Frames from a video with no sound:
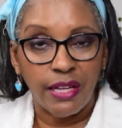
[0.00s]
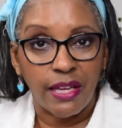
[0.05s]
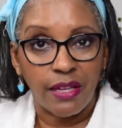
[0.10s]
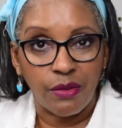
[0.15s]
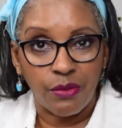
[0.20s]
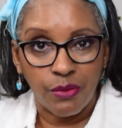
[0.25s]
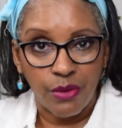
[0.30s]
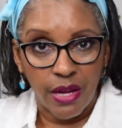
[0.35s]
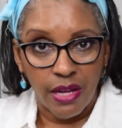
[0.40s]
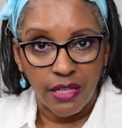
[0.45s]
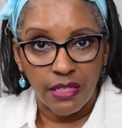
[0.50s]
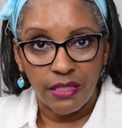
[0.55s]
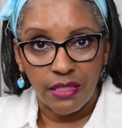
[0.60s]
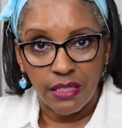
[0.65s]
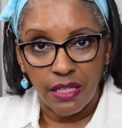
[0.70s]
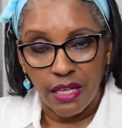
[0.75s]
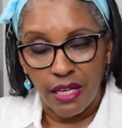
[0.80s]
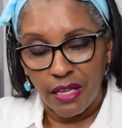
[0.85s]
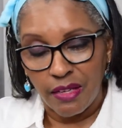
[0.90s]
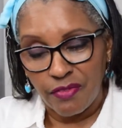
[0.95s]
a
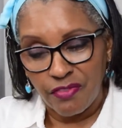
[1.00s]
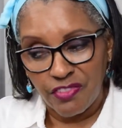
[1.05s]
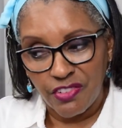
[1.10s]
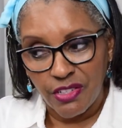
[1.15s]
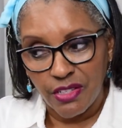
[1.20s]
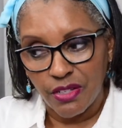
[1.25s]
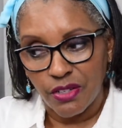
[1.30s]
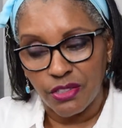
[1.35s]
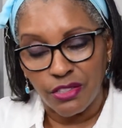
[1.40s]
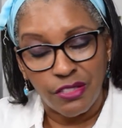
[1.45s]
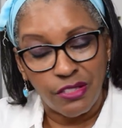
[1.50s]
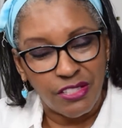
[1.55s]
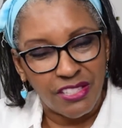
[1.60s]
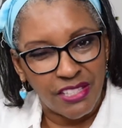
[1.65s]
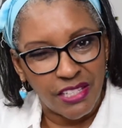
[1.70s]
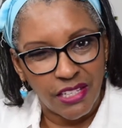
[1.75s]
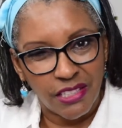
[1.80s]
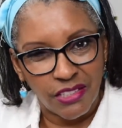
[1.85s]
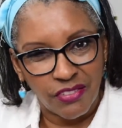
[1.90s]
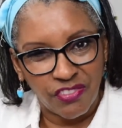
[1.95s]
regular eight foot or
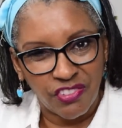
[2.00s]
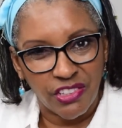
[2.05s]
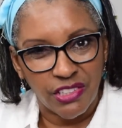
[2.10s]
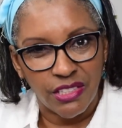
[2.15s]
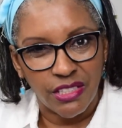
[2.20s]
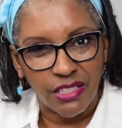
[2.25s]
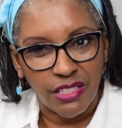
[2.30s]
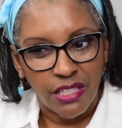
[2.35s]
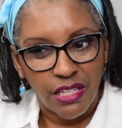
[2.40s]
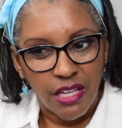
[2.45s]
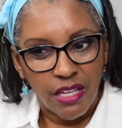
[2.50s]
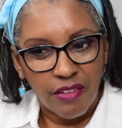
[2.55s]
six foot